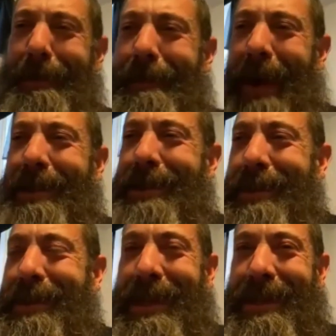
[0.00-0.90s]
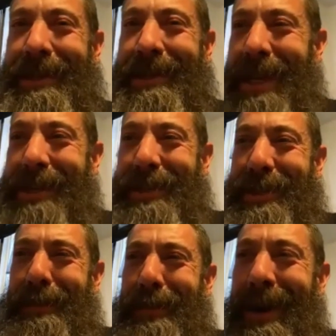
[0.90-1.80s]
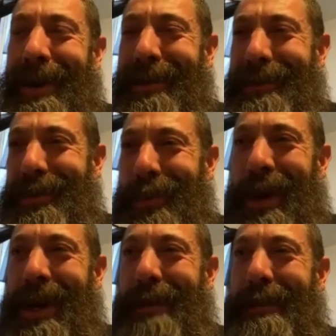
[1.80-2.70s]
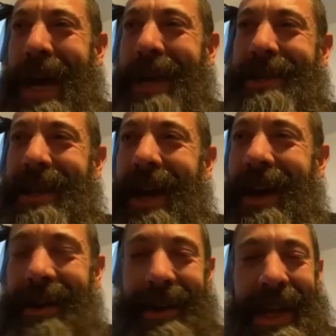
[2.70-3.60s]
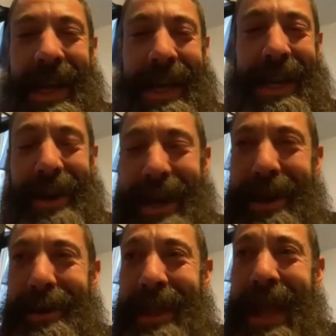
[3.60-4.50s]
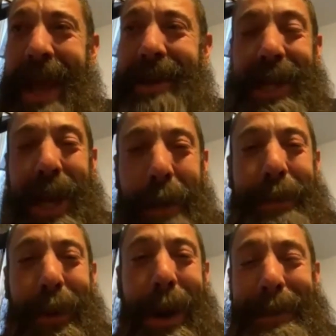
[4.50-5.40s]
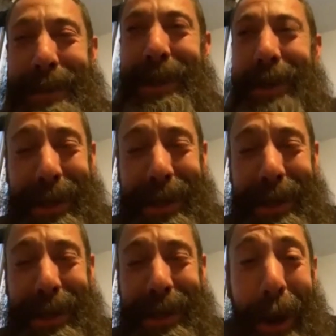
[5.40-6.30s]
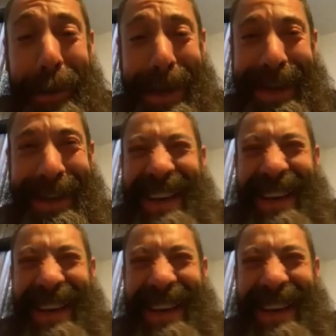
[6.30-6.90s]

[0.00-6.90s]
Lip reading: finds you in the ditch somewhere all drunk and passed out. Here they actually help you up and tell you to keep going.